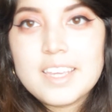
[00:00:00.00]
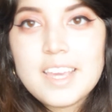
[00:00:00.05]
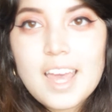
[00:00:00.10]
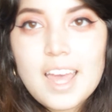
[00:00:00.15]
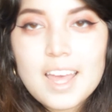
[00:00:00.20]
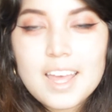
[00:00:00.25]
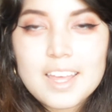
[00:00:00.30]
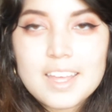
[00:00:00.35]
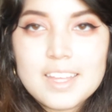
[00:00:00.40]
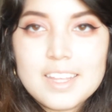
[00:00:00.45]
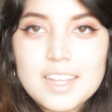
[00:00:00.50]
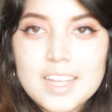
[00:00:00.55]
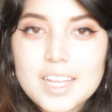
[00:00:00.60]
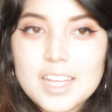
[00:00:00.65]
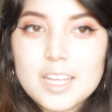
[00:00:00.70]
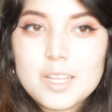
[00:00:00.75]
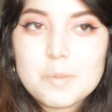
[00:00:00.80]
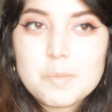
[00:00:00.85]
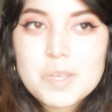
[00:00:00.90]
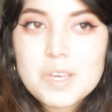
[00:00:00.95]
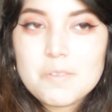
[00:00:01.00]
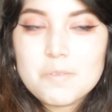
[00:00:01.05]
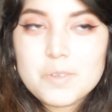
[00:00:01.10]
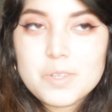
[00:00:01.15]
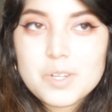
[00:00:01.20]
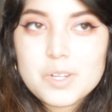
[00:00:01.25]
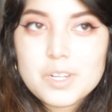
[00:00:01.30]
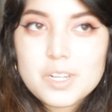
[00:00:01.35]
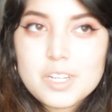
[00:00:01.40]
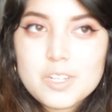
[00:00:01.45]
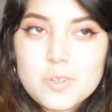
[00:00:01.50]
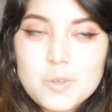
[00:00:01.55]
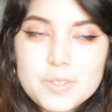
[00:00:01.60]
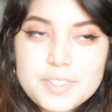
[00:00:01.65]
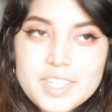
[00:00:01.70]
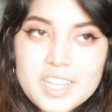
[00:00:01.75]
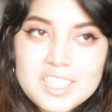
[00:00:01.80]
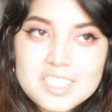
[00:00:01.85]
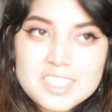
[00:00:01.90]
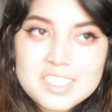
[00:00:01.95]
yeah, um, if you're an
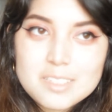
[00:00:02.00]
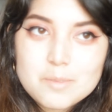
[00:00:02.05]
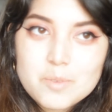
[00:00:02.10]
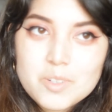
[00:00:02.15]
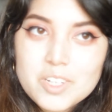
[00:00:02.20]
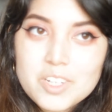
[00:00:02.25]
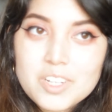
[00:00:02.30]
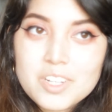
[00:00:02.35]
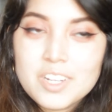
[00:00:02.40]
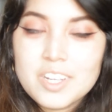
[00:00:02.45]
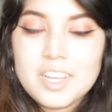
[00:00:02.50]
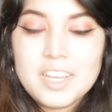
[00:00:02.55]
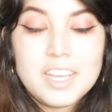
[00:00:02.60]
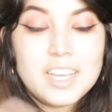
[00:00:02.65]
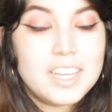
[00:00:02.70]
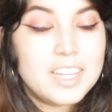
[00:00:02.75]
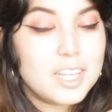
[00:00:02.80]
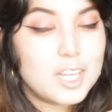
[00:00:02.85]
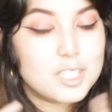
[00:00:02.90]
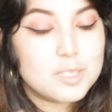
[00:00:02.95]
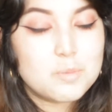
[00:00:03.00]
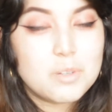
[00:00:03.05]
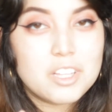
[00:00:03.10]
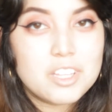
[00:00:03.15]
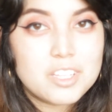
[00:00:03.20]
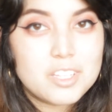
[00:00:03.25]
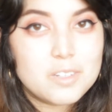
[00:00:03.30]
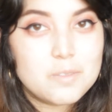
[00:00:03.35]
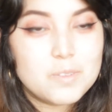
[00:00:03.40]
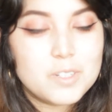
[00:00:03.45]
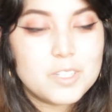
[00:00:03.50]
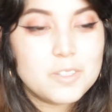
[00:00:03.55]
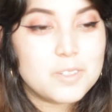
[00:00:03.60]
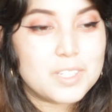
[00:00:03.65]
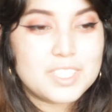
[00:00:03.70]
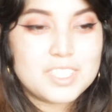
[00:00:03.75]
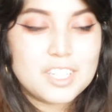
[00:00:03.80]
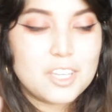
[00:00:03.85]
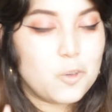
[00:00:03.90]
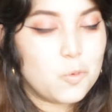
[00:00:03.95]
old customer, that's probably good for you
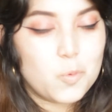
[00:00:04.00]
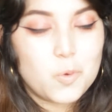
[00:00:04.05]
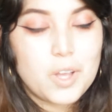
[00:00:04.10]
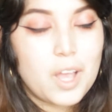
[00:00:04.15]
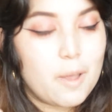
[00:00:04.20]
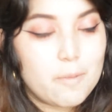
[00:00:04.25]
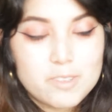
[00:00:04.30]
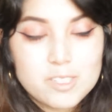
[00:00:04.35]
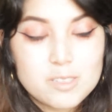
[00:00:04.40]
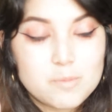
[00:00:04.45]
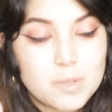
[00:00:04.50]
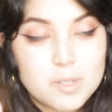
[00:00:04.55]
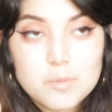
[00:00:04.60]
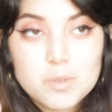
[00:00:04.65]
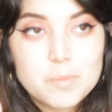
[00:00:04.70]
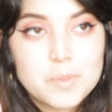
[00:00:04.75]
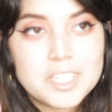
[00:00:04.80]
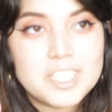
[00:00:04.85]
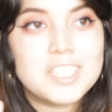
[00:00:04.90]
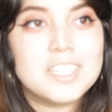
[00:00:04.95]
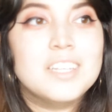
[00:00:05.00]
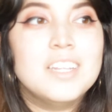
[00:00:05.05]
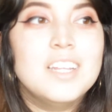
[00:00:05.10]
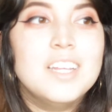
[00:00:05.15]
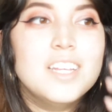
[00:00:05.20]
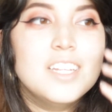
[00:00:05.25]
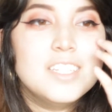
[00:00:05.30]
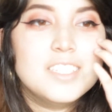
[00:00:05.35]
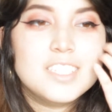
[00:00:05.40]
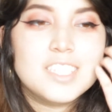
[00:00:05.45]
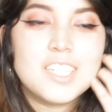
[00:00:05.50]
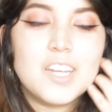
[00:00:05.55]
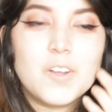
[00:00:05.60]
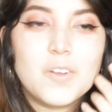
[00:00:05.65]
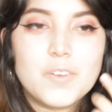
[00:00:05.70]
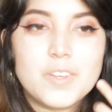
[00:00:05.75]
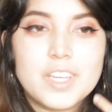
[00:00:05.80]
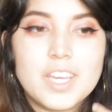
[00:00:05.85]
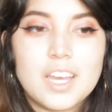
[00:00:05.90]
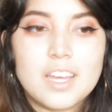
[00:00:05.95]
because then you won't have to spend more money.
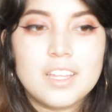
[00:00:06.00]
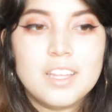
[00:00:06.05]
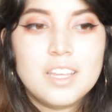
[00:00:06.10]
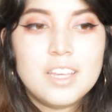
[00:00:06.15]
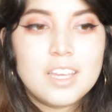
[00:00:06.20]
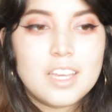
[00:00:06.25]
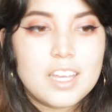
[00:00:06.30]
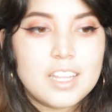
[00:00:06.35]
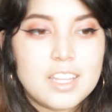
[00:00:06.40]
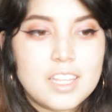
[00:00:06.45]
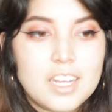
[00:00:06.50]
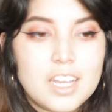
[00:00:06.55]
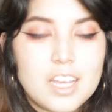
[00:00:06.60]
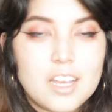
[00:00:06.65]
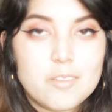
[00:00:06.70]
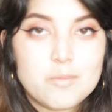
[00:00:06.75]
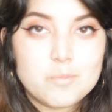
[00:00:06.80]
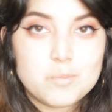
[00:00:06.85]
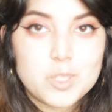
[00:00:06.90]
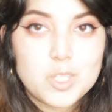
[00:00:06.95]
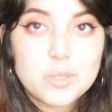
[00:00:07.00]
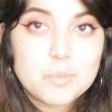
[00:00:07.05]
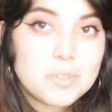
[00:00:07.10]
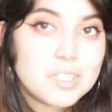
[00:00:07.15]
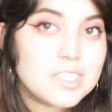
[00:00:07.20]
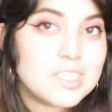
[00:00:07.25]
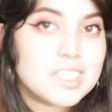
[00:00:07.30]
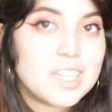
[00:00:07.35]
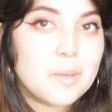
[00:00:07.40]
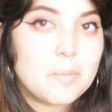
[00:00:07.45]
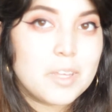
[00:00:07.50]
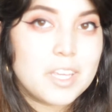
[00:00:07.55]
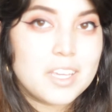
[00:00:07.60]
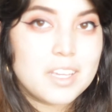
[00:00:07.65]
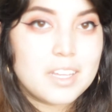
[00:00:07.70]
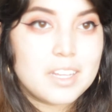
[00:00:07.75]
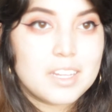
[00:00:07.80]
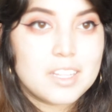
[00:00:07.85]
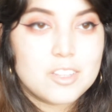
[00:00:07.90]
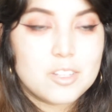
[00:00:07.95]
So yeah, and then I have new pins
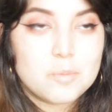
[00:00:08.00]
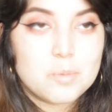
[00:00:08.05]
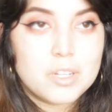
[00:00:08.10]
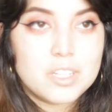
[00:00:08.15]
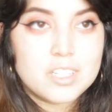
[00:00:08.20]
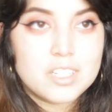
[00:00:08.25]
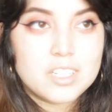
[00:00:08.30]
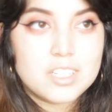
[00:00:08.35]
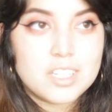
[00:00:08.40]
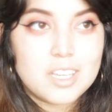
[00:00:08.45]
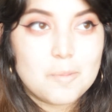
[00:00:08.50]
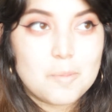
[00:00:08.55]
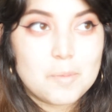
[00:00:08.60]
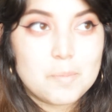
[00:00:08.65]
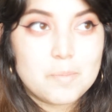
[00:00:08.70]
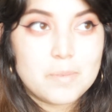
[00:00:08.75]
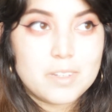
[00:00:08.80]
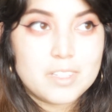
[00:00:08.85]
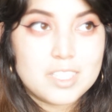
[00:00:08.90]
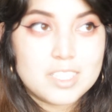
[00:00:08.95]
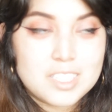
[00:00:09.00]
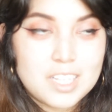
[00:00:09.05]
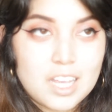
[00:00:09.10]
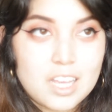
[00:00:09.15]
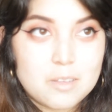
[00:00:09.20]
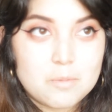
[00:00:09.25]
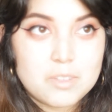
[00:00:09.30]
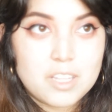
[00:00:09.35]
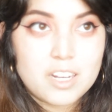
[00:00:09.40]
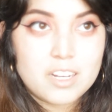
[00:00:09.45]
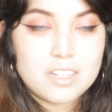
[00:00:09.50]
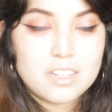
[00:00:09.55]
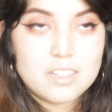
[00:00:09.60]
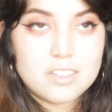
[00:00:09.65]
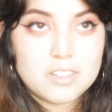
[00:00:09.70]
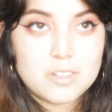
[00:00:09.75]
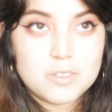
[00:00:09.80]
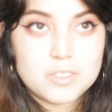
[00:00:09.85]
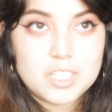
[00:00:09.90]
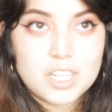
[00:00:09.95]
coming in and they're probably going to come in by the time that
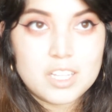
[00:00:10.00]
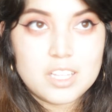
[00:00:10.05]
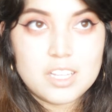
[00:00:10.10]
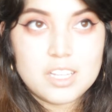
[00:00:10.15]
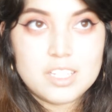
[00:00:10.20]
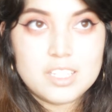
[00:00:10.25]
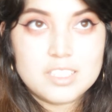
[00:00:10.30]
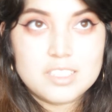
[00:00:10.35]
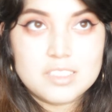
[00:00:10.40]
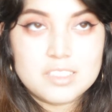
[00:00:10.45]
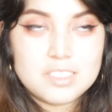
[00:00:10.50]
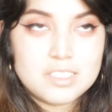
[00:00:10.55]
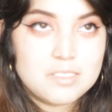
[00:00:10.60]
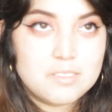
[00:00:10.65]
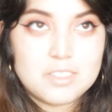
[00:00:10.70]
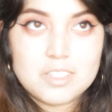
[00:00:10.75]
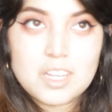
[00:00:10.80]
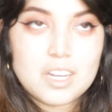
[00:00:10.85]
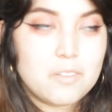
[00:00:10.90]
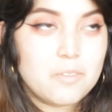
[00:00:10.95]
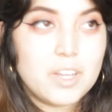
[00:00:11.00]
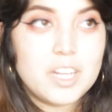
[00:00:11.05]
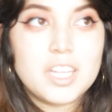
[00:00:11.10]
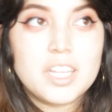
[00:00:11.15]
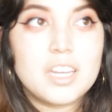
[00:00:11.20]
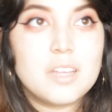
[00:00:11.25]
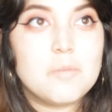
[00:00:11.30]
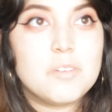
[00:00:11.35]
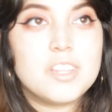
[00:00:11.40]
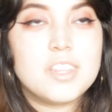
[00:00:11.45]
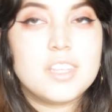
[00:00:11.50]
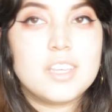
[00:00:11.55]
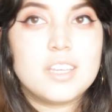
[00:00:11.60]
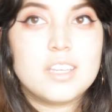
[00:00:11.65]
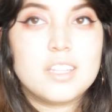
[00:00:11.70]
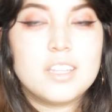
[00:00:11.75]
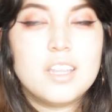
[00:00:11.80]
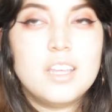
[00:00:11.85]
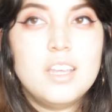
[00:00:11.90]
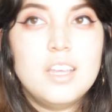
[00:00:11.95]
Coachella is getting ready and
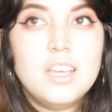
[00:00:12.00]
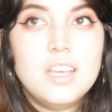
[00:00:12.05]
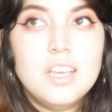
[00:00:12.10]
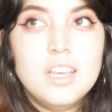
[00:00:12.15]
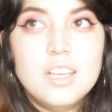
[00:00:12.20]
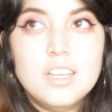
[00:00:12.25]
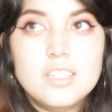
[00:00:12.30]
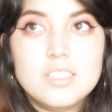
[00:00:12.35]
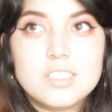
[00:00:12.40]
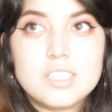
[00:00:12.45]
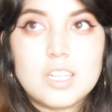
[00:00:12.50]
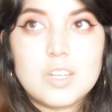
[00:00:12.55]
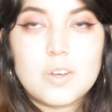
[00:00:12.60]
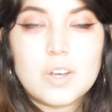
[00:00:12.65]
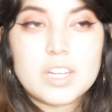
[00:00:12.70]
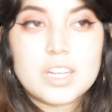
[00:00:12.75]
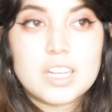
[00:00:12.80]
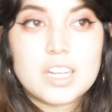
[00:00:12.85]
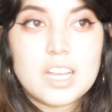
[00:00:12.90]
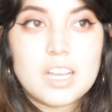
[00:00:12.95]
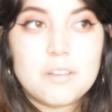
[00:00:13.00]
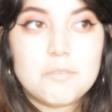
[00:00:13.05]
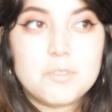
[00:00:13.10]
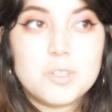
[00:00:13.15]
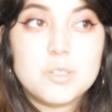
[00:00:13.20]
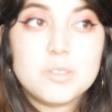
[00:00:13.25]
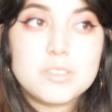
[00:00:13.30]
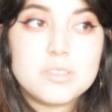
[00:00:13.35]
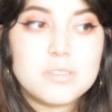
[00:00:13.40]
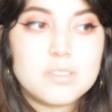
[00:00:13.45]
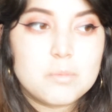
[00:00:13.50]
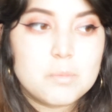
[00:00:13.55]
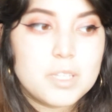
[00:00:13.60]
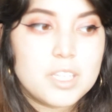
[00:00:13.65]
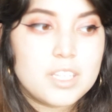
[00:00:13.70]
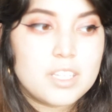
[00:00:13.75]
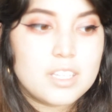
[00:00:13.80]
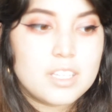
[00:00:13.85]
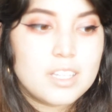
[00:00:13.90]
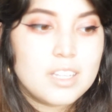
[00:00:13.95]
everything. So I'm going to have those with
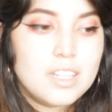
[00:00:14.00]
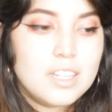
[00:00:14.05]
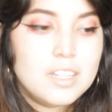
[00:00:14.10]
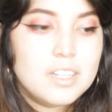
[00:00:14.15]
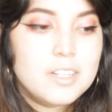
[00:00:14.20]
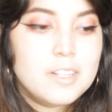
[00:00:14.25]
me.